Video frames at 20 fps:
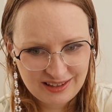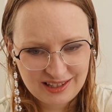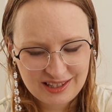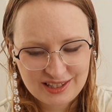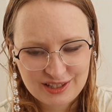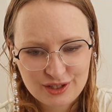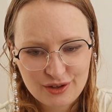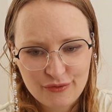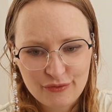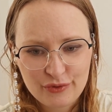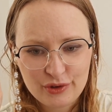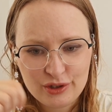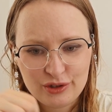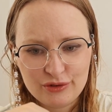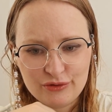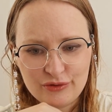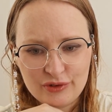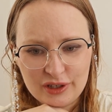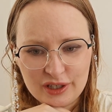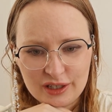There's something
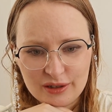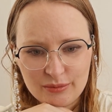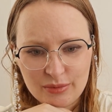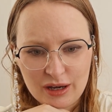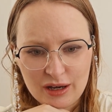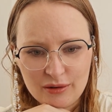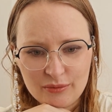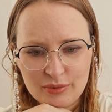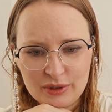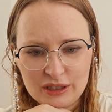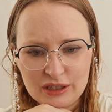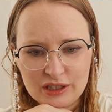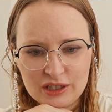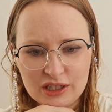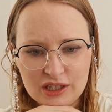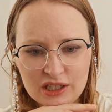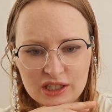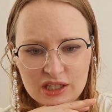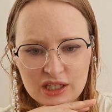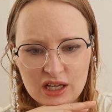to think about
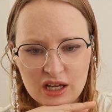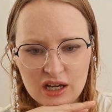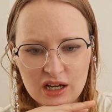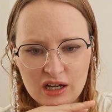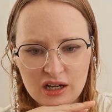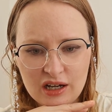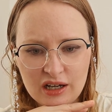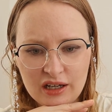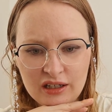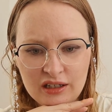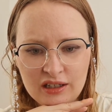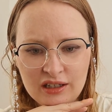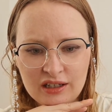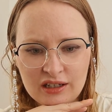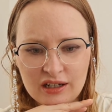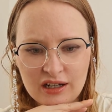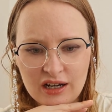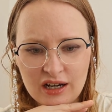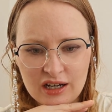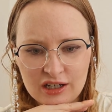because I
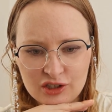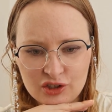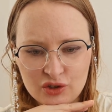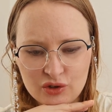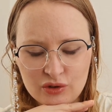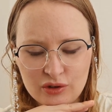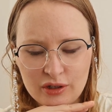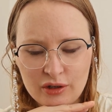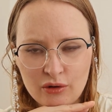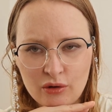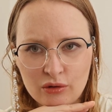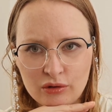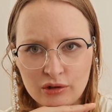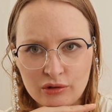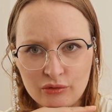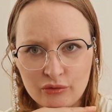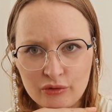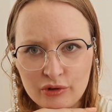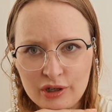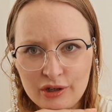actually, on
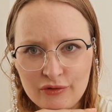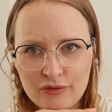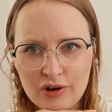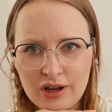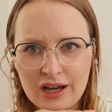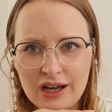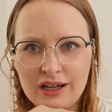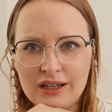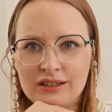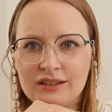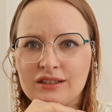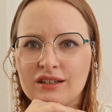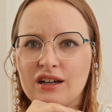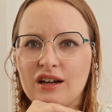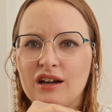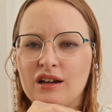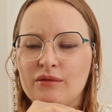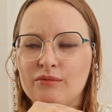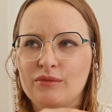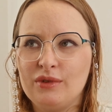a rewrite,
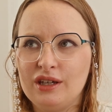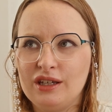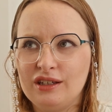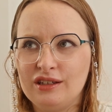I